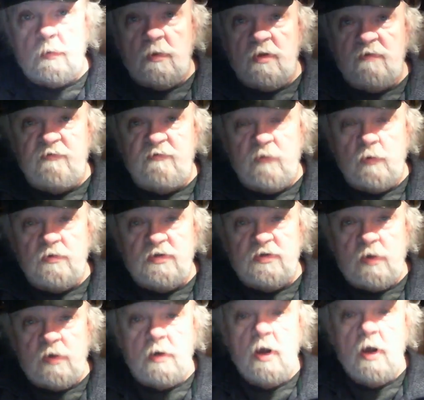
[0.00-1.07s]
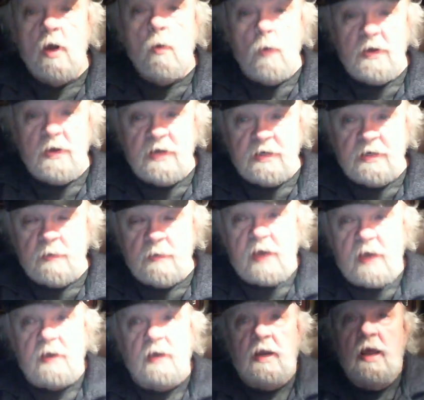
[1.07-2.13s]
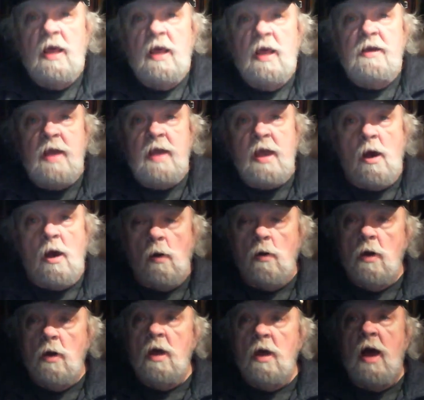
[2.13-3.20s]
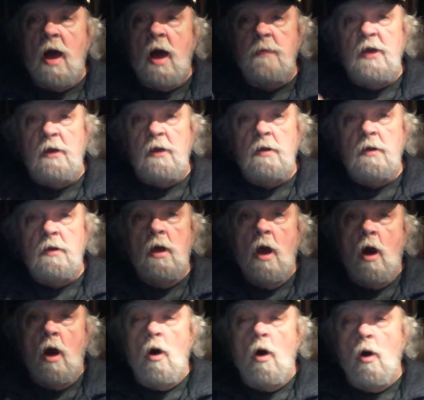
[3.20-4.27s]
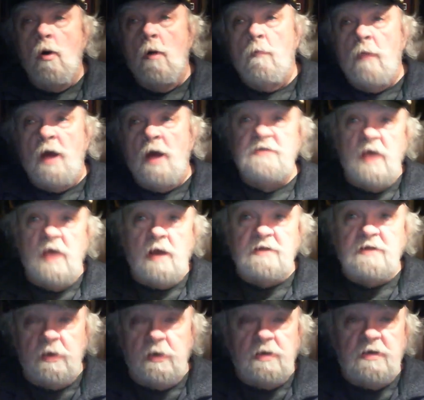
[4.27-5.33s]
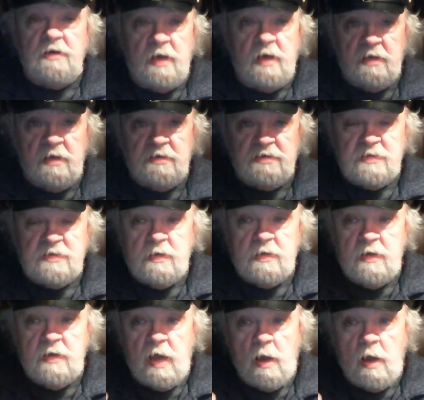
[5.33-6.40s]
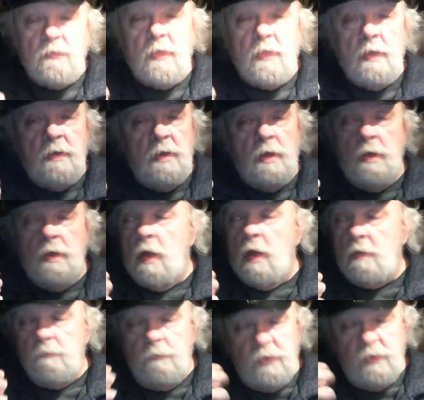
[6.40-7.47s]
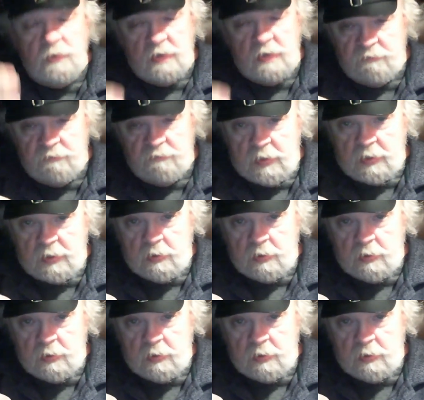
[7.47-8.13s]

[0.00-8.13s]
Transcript: The food's good. We need to make it. Now, I'm hearing, oh, my dietary needs. Now, believe me,